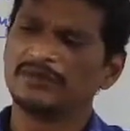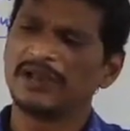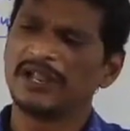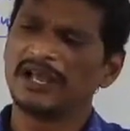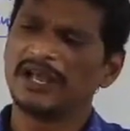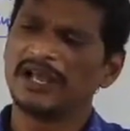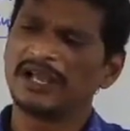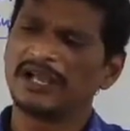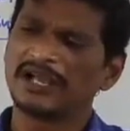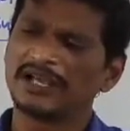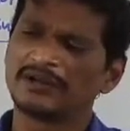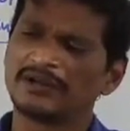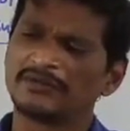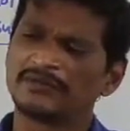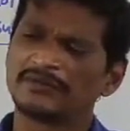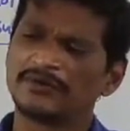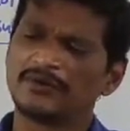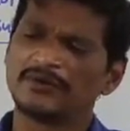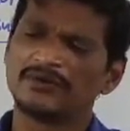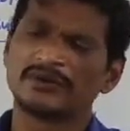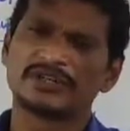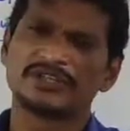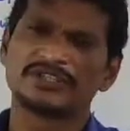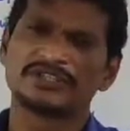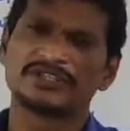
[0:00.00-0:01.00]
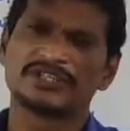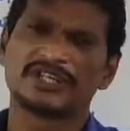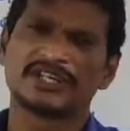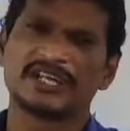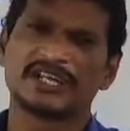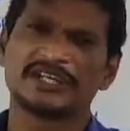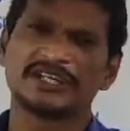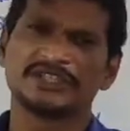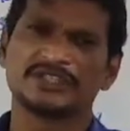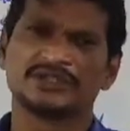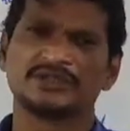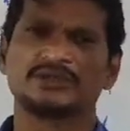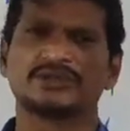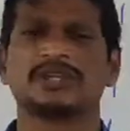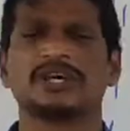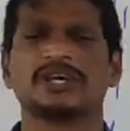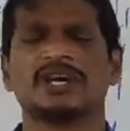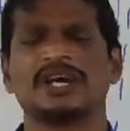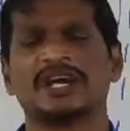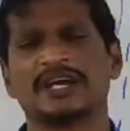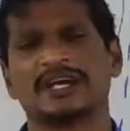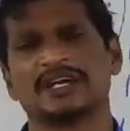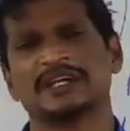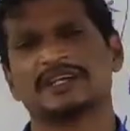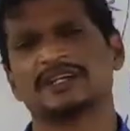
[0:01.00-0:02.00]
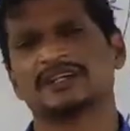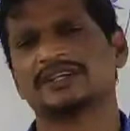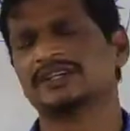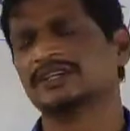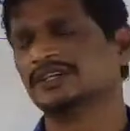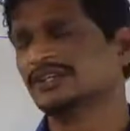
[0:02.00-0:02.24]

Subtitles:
black color powder is attached to the hand.